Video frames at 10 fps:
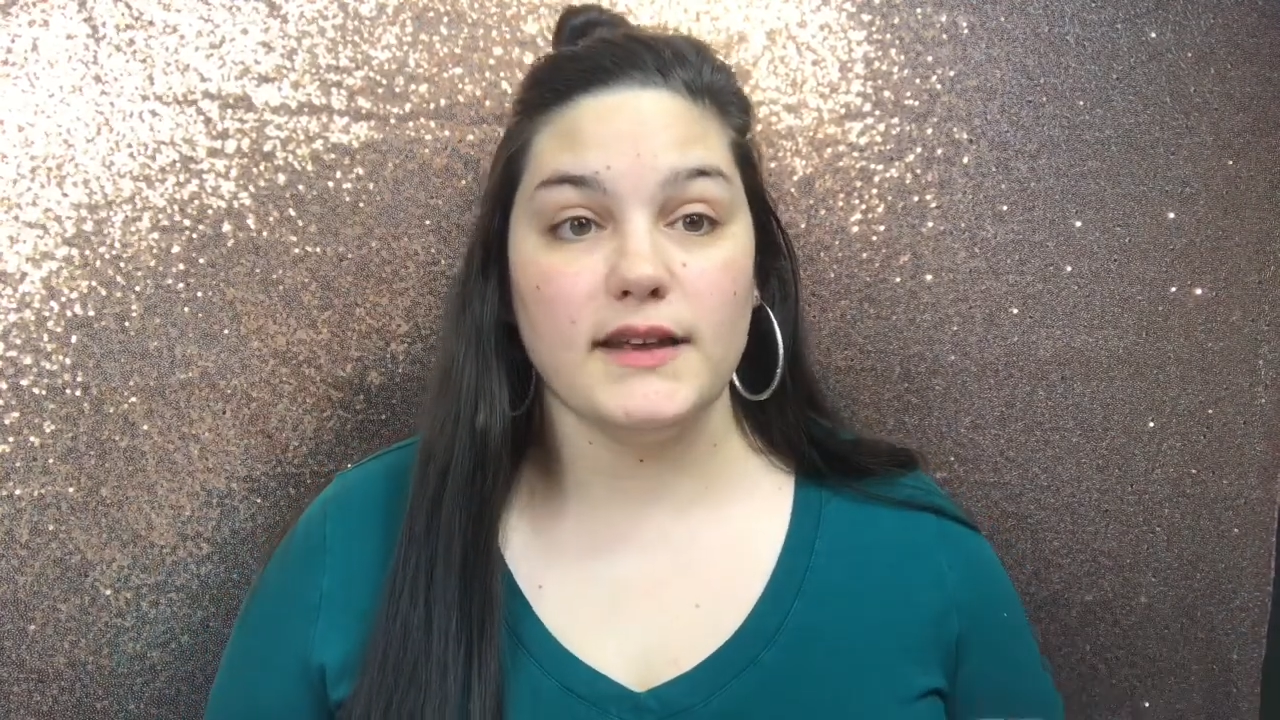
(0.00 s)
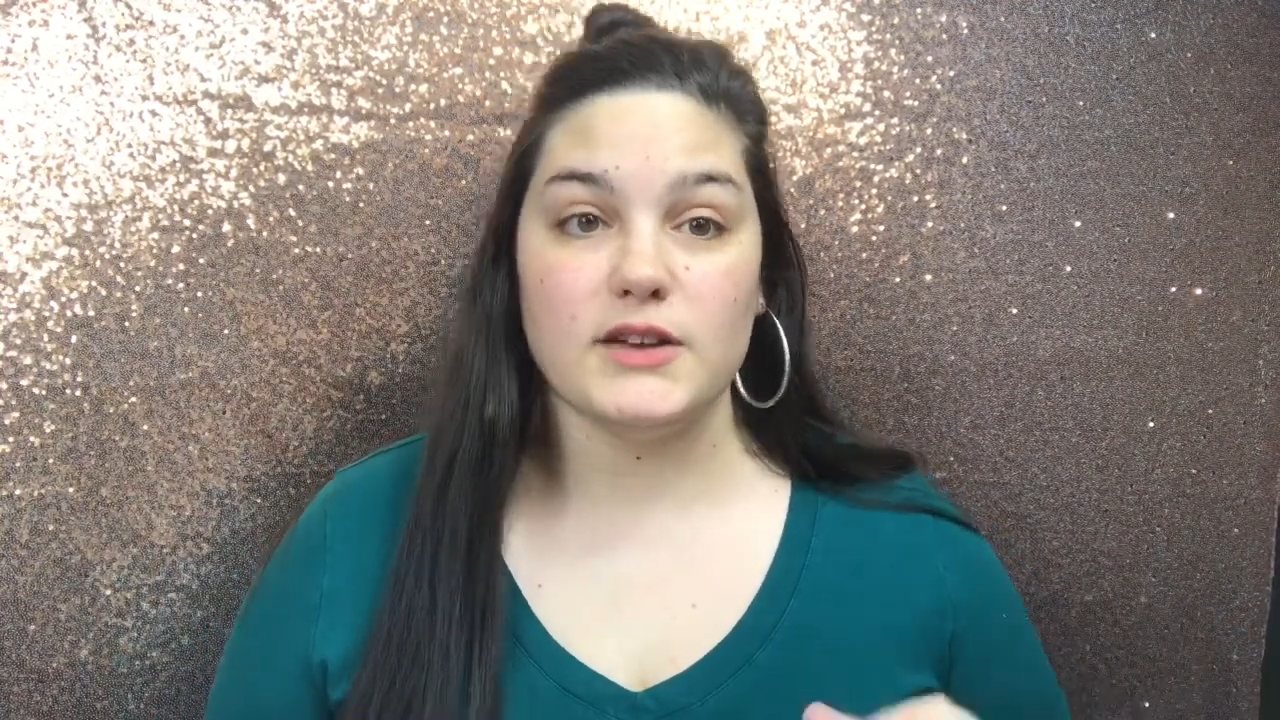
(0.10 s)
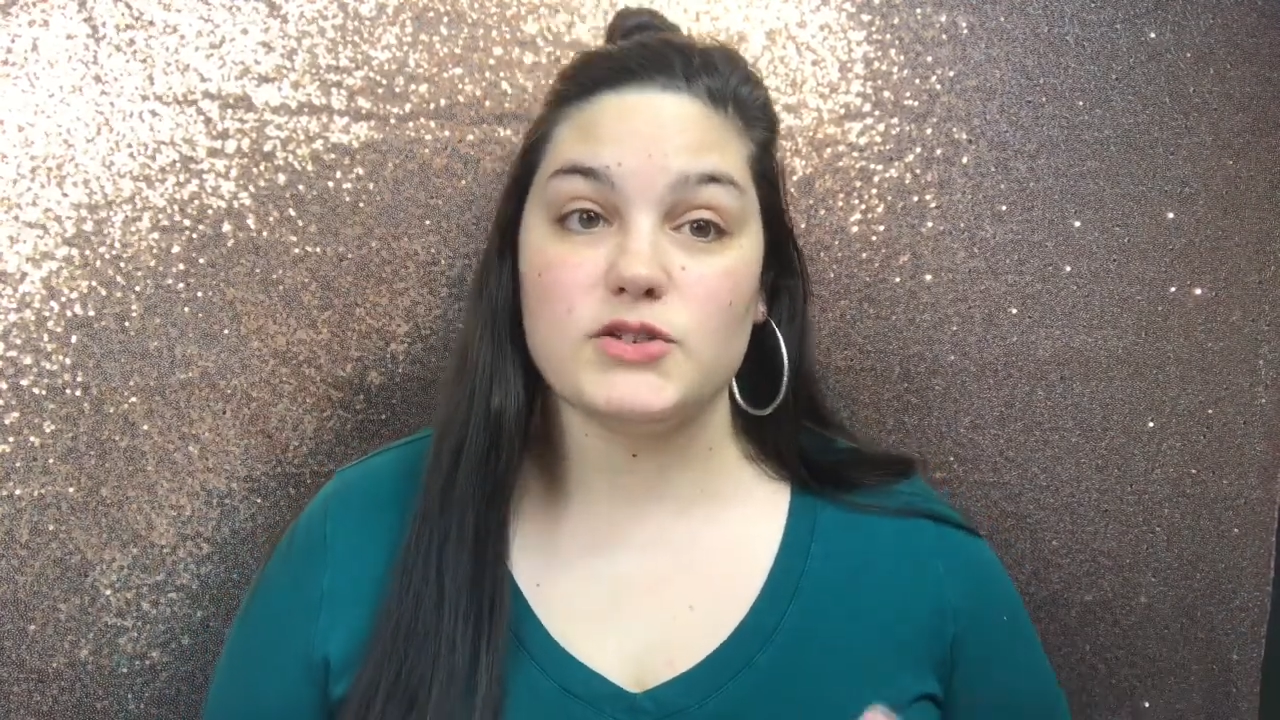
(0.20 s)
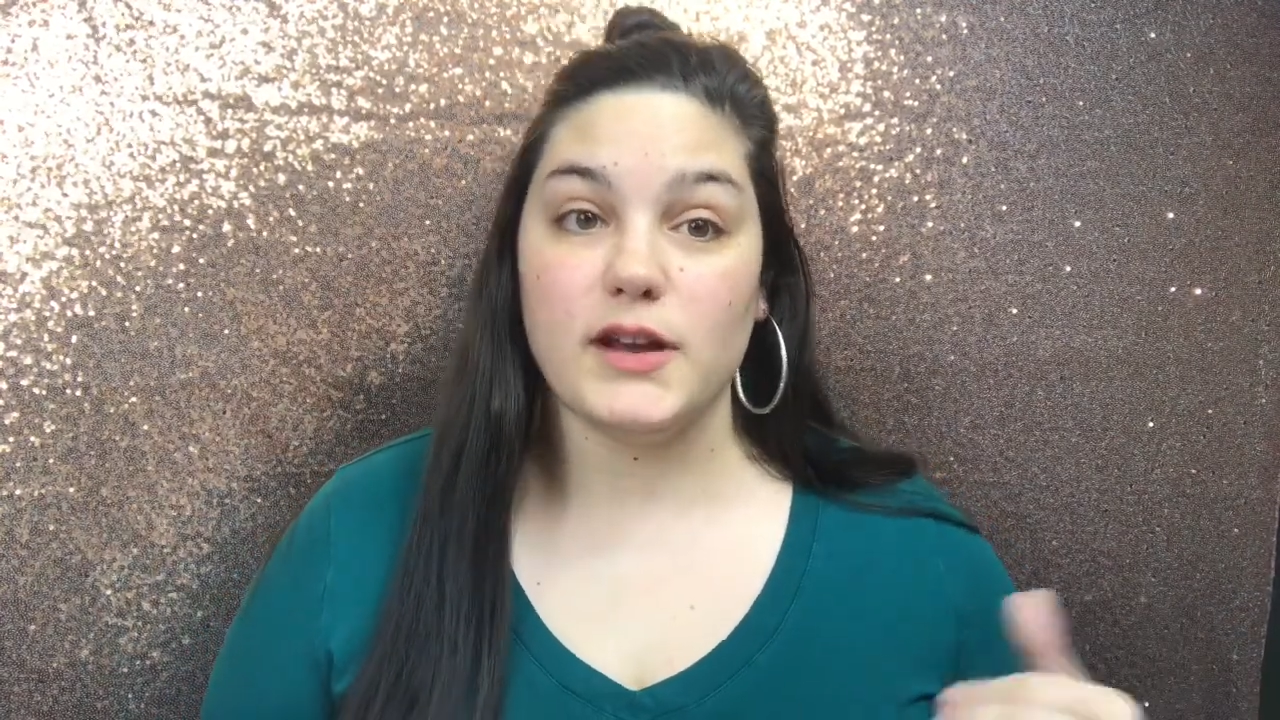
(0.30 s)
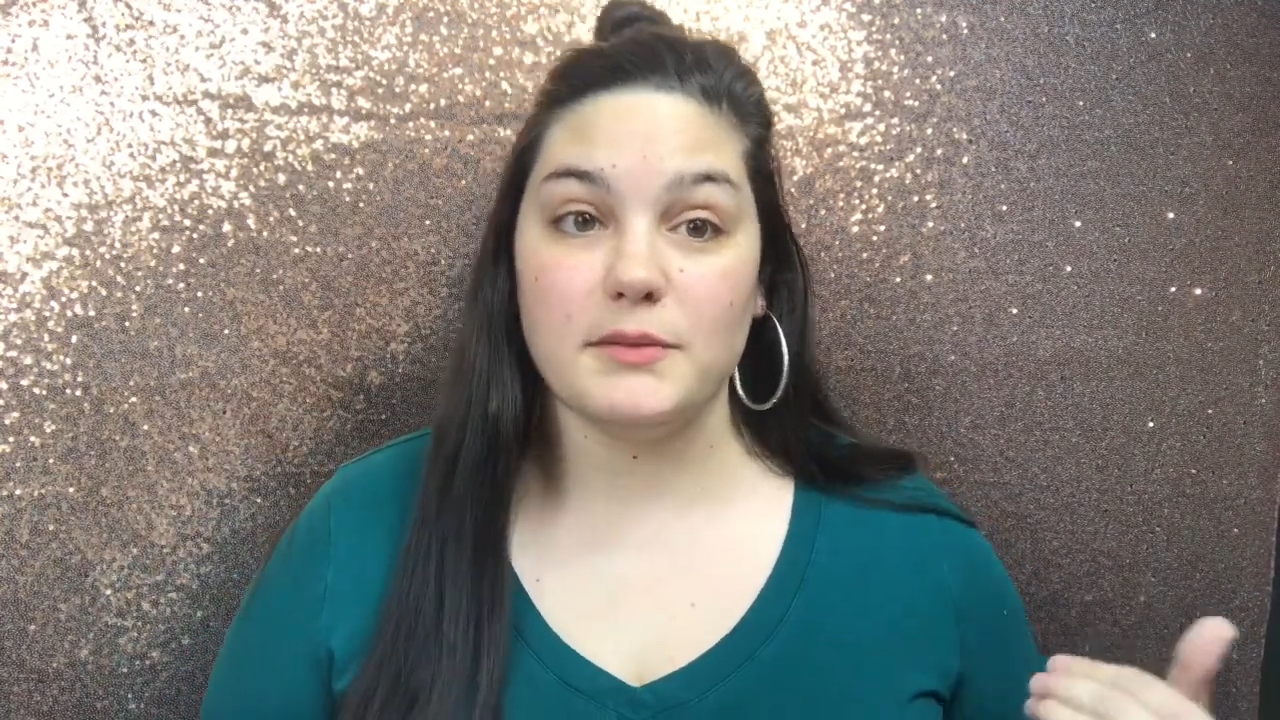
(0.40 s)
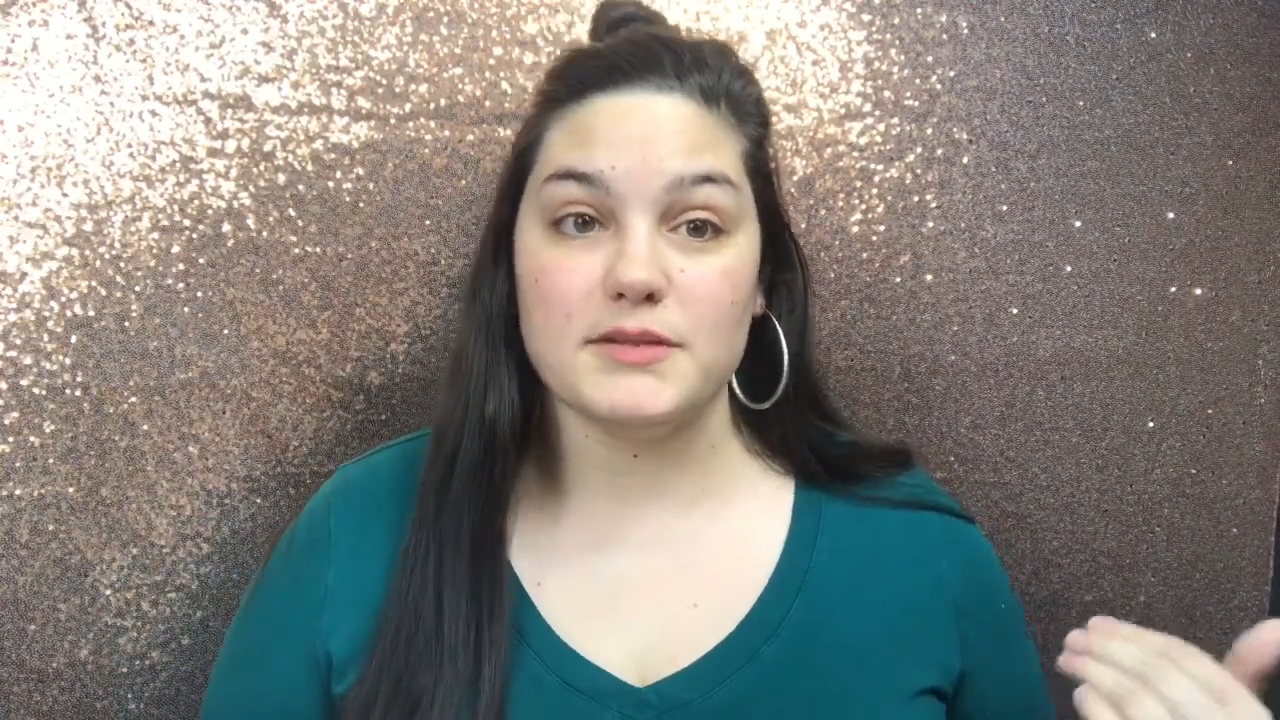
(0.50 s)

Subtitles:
yesterday